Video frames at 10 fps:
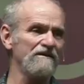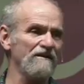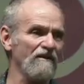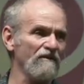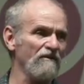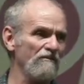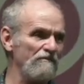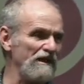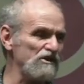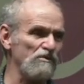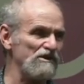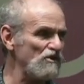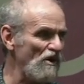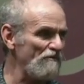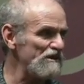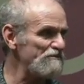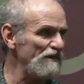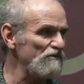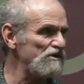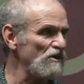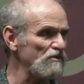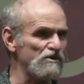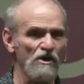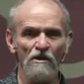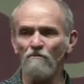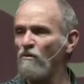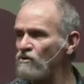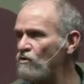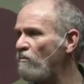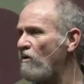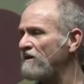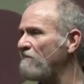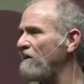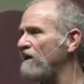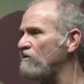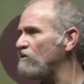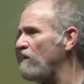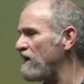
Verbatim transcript: uh, 6, 8, 9, he says that nobody gets to heaven